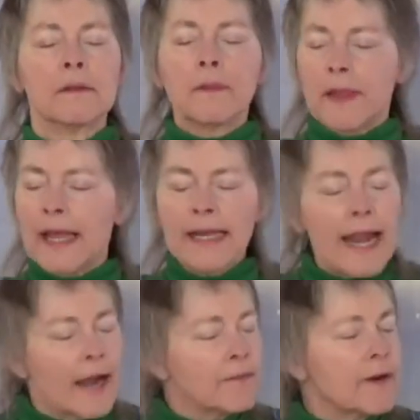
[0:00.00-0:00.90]
then
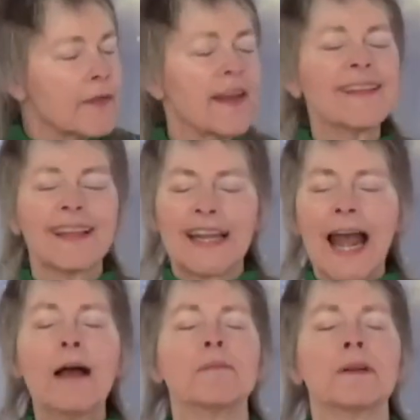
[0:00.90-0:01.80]
everything that
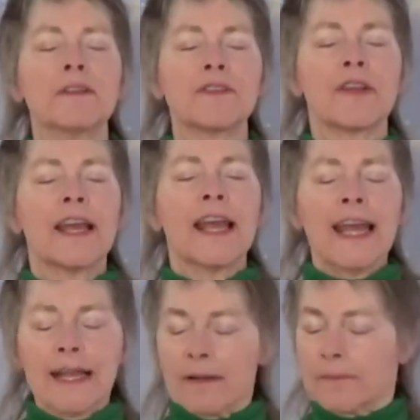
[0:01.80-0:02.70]
happens,
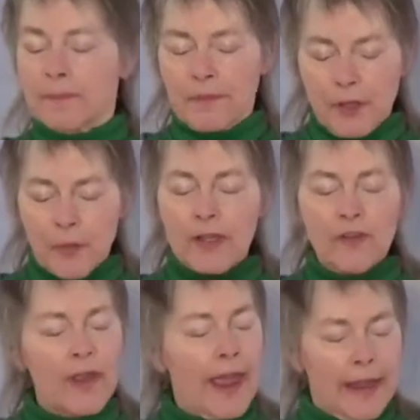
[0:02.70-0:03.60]
you
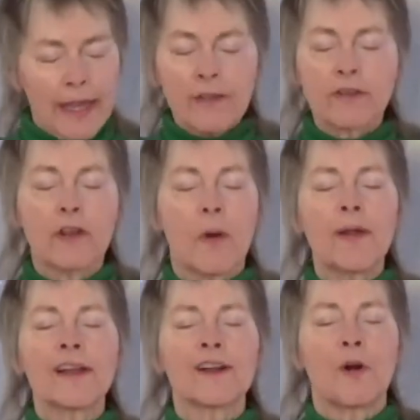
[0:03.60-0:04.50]
can say it's
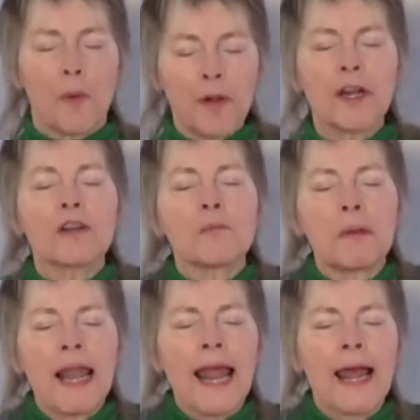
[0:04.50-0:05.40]
going according to
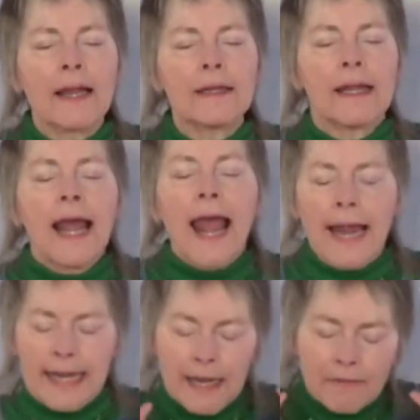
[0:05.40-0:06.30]
plan.
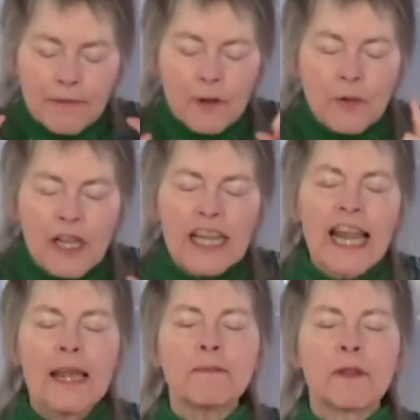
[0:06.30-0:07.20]
And if you
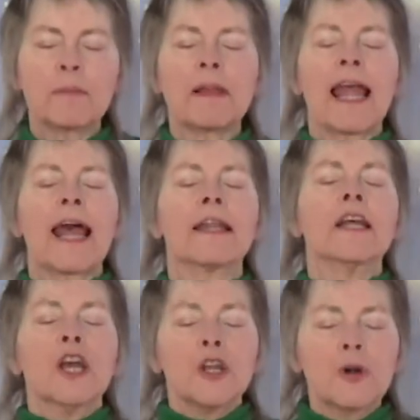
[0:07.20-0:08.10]
claim the
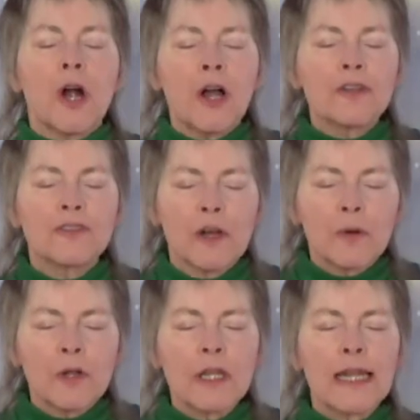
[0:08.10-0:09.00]
plan, you're also
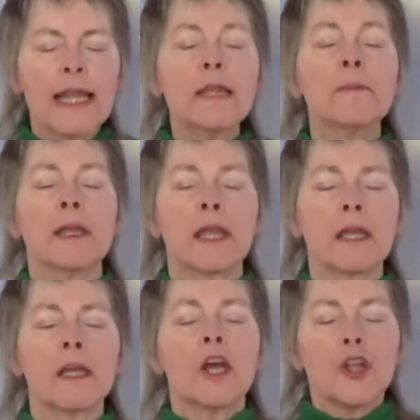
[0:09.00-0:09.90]

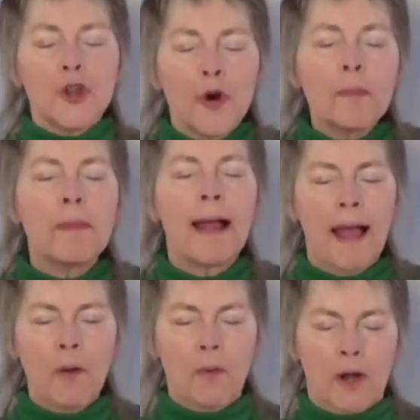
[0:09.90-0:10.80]
claiming your
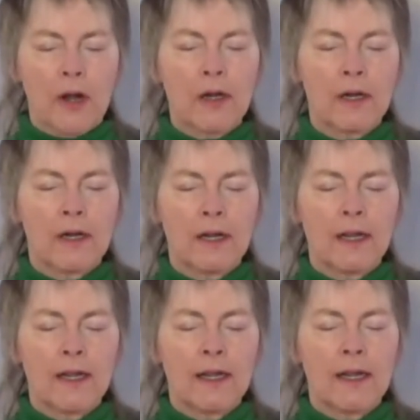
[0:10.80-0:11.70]
power
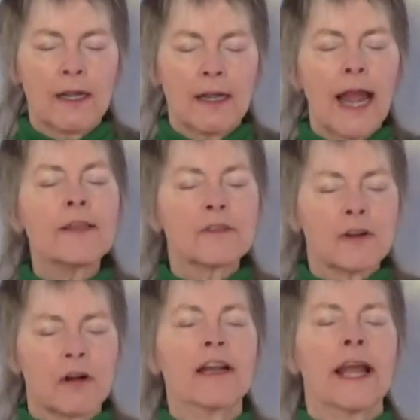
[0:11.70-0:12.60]
as a
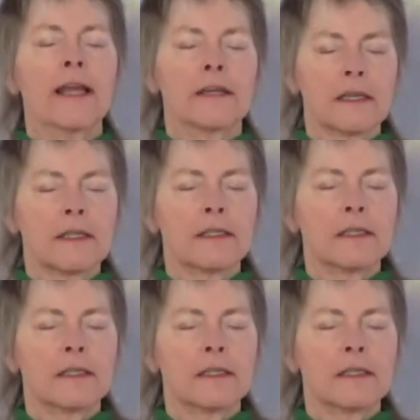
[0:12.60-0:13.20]
creator